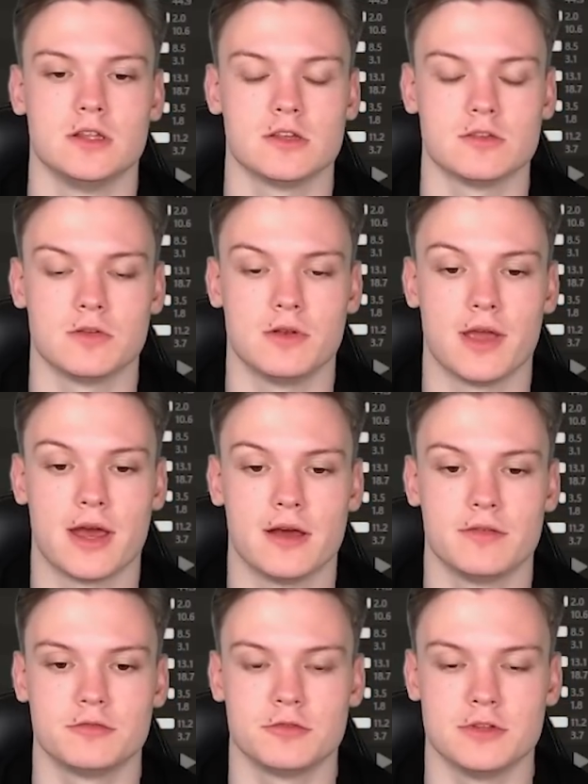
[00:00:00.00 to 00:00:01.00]
because we only
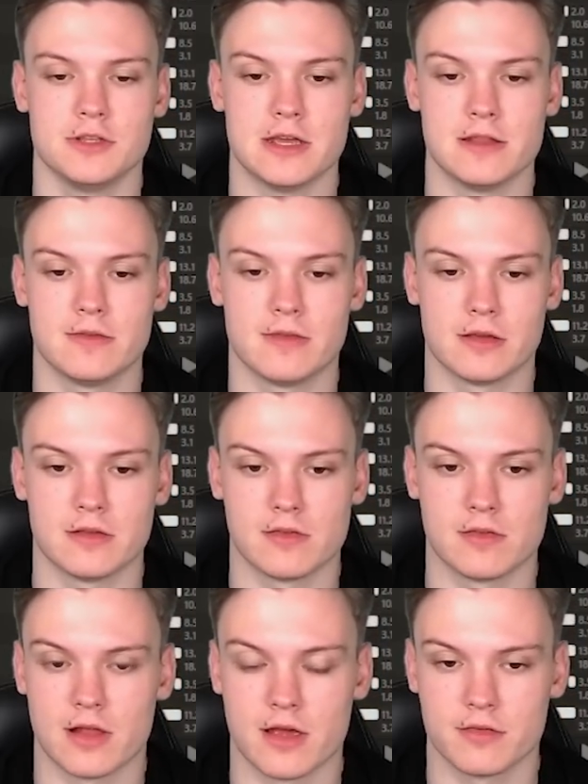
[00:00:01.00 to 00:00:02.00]
have 28
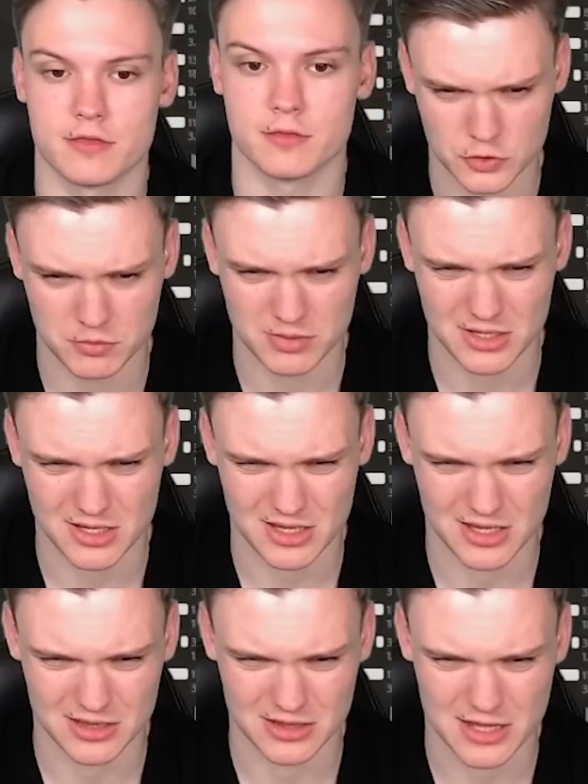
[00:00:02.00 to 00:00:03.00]
seconds left. Should be
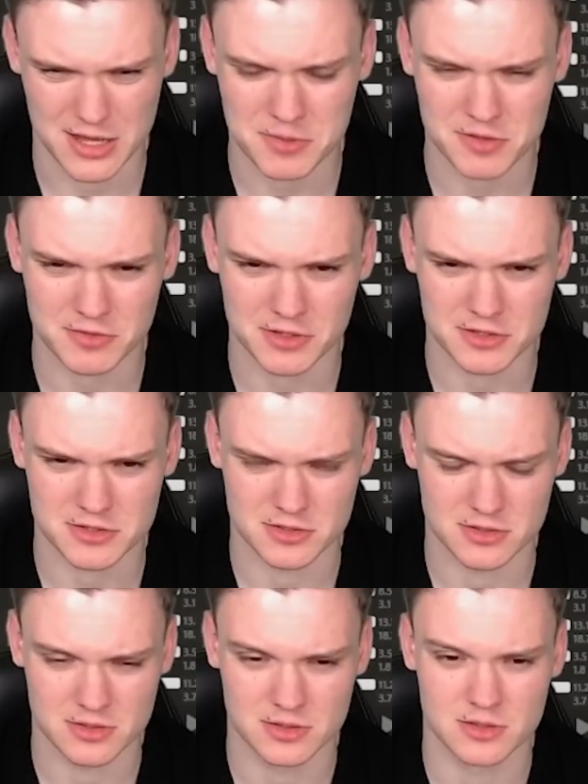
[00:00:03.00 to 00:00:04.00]
in time, I think,
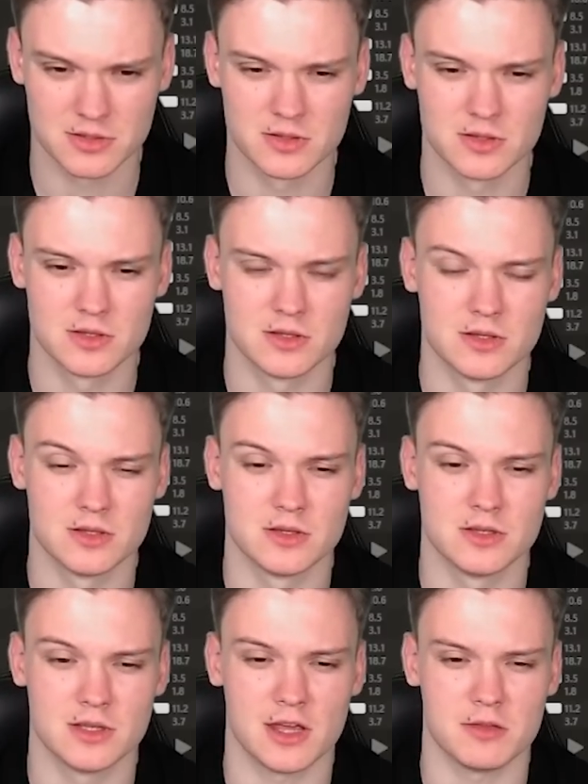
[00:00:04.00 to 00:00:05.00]
because
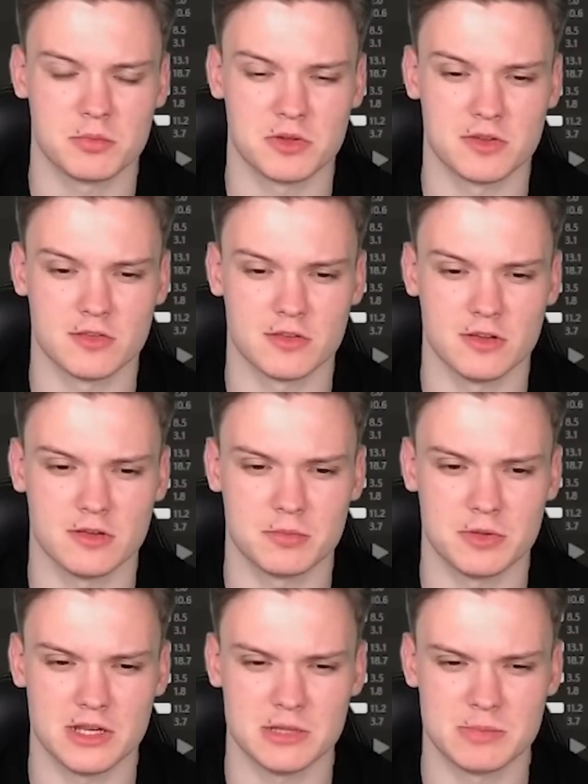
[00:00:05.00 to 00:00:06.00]
his position is
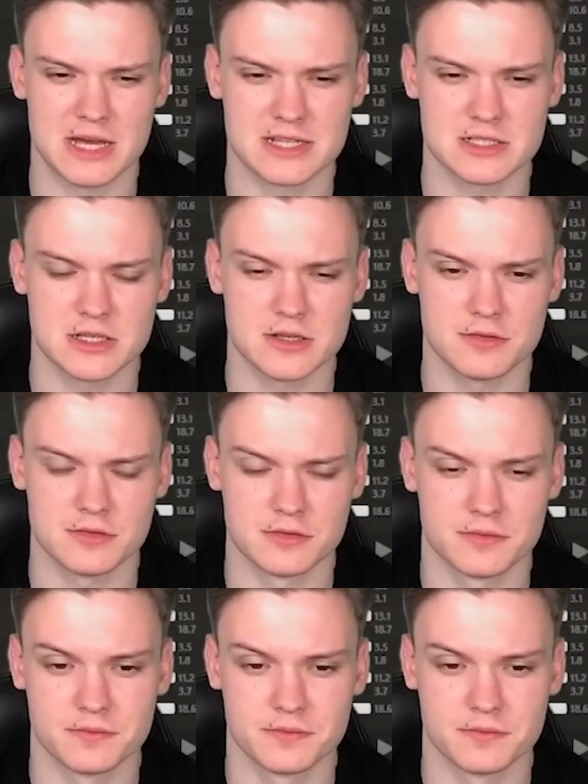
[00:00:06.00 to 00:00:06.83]
pretty passive.